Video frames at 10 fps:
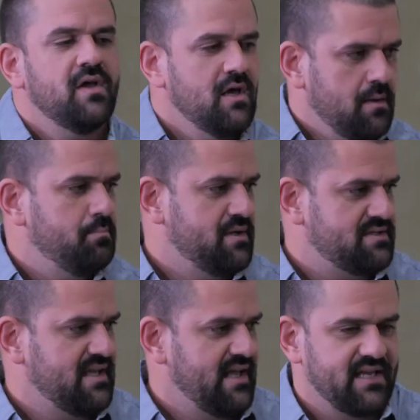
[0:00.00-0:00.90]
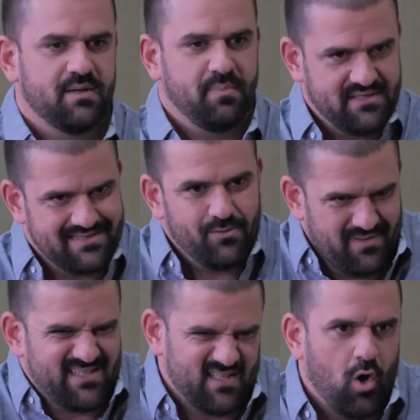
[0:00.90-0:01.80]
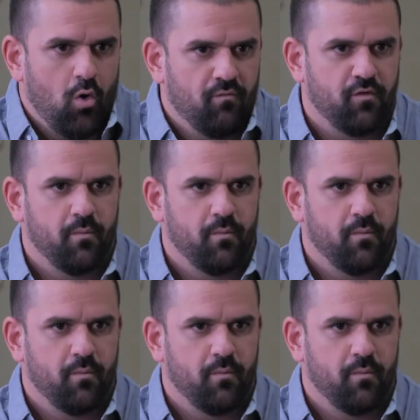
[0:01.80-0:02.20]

but this is home for me.